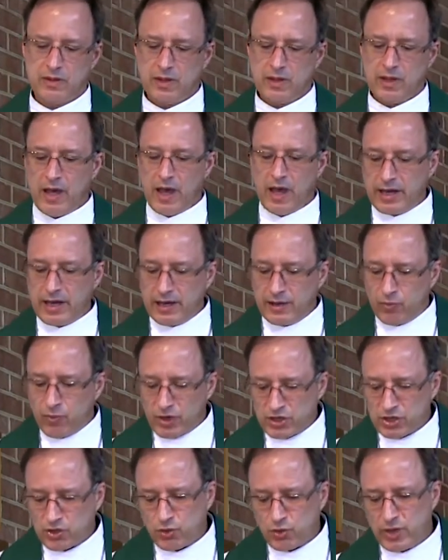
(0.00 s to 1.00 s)
and in
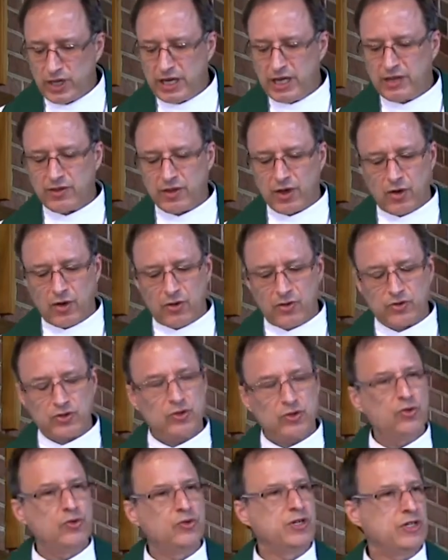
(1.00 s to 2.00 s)
which treating those
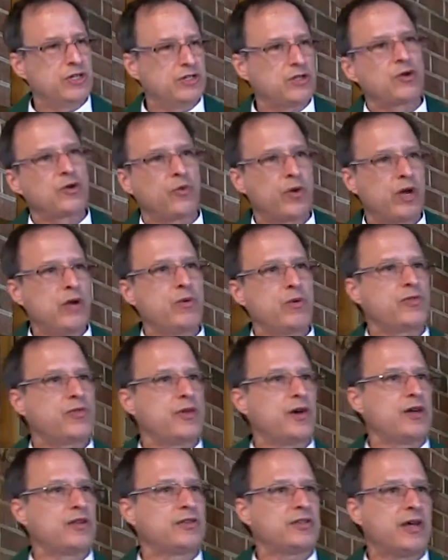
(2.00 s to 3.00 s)
who disagree with
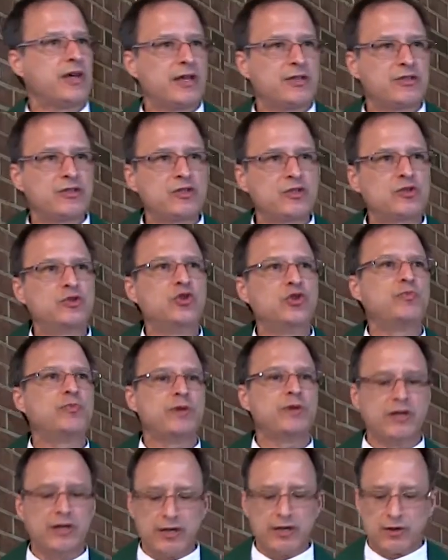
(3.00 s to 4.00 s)
us as
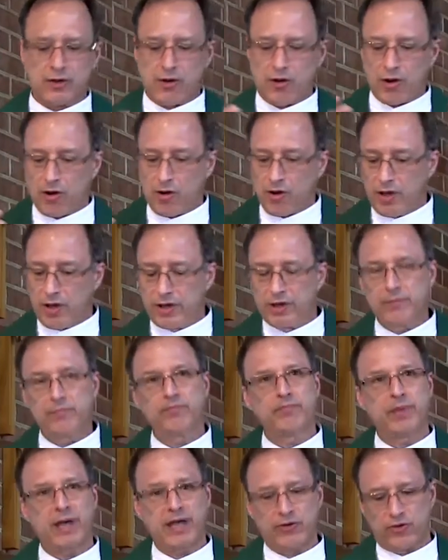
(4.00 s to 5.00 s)
stupid or
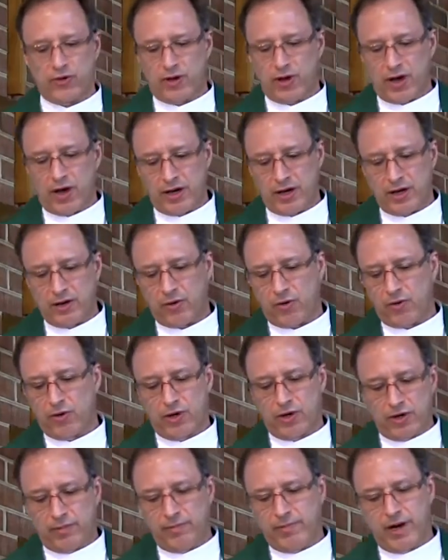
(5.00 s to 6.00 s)
unpatriotic or
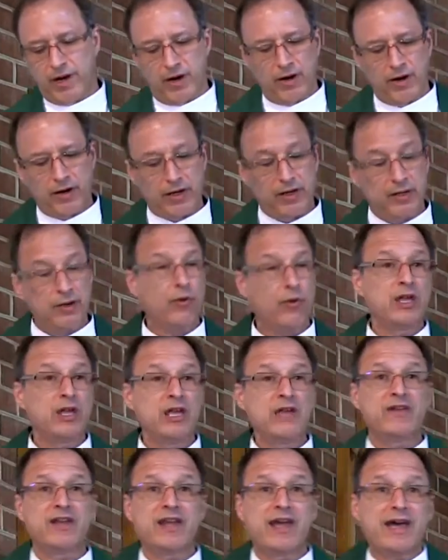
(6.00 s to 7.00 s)
un-American or
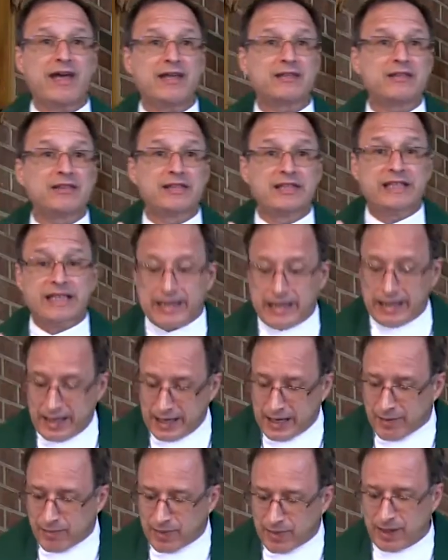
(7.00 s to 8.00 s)
even as the
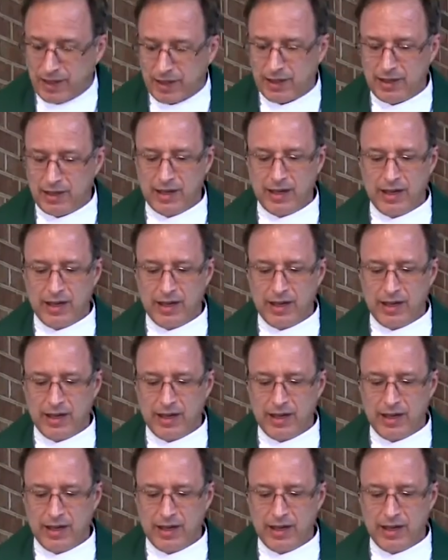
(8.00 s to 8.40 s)
enemy